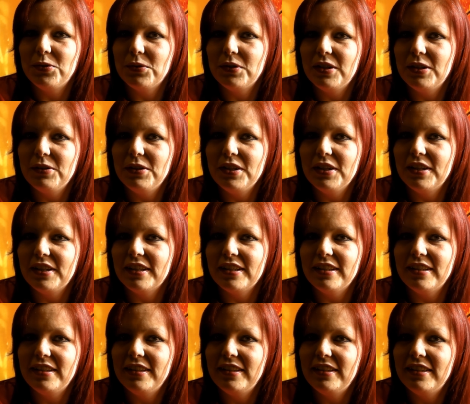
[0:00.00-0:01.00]
when they were
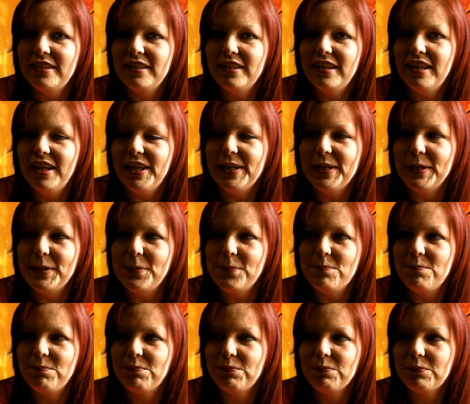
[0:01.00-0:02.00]
younger.
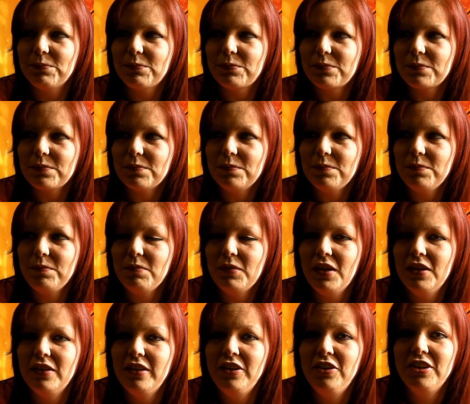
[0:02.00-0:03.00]
Um,
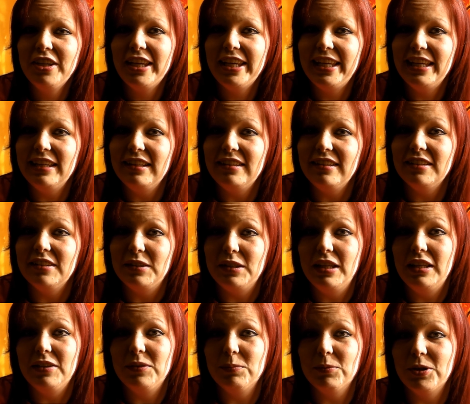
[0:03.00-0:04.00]
the UK Kid is,
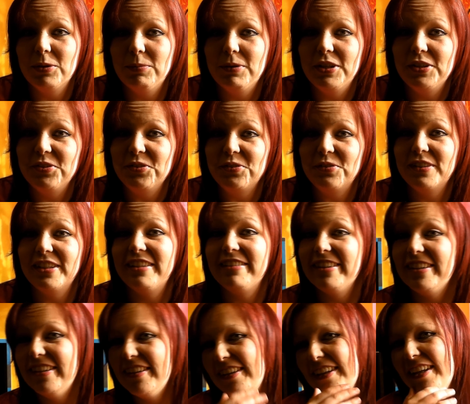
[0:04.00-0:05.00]
is my personal
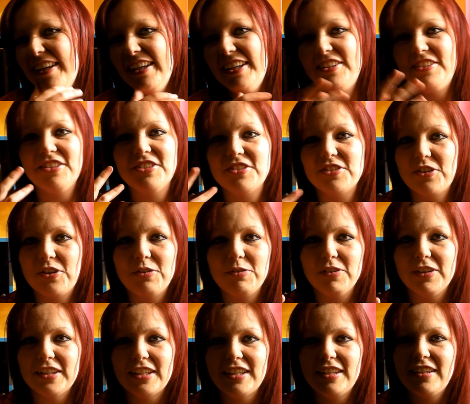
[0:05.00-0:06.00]
favourite. He's just so
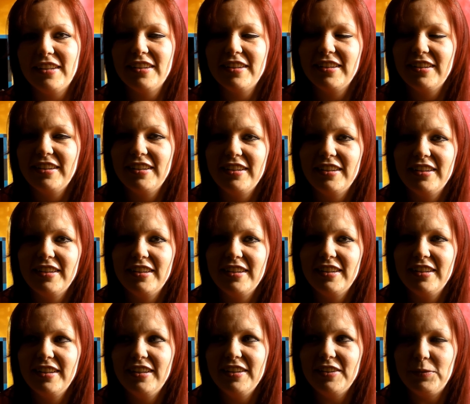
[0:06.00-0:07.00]
funny,
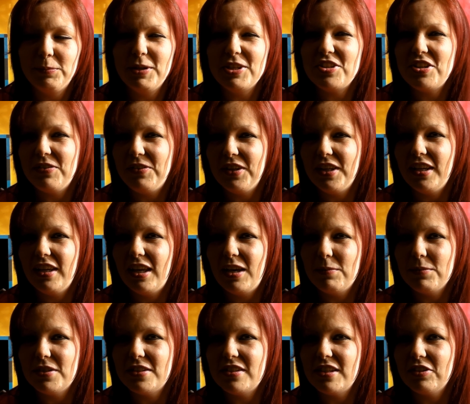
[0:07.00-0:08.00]
especially if you can get him
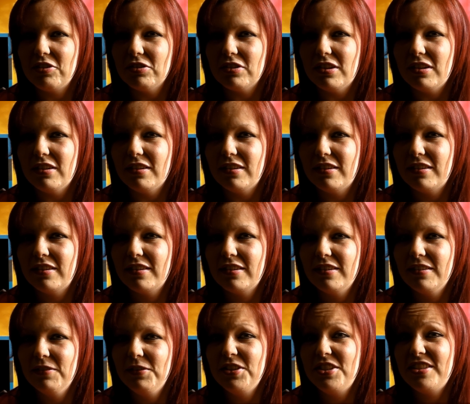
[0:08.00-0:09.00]
to sing or dance,
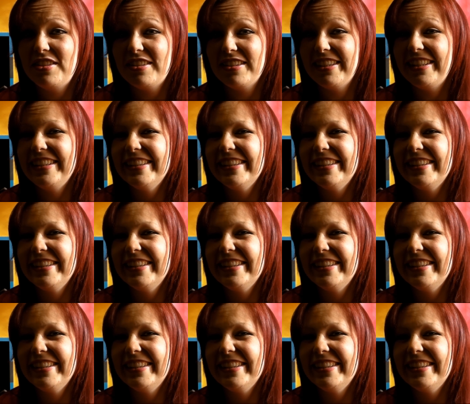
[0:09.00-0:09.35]
which